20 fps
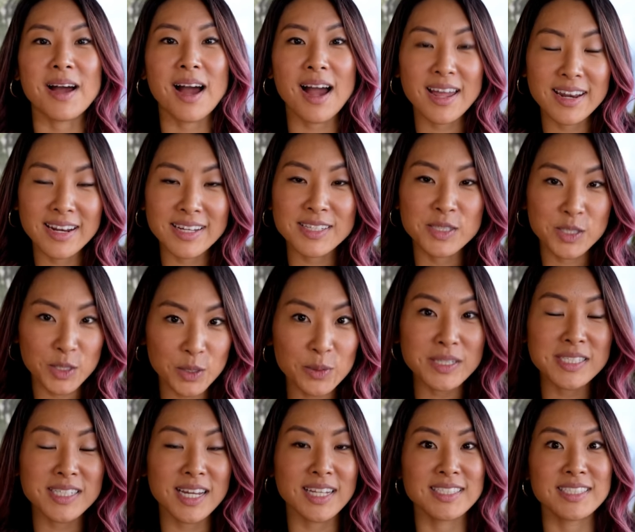and I do
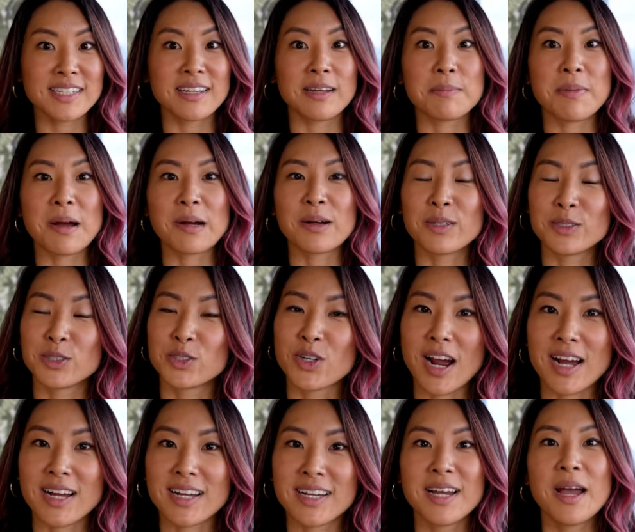intend to get back on
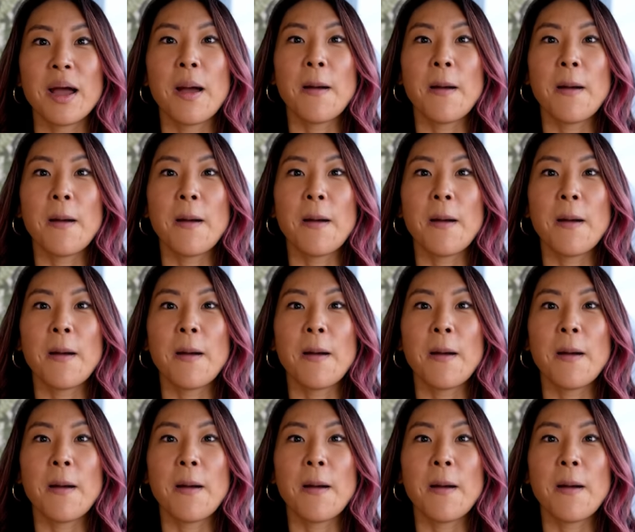track.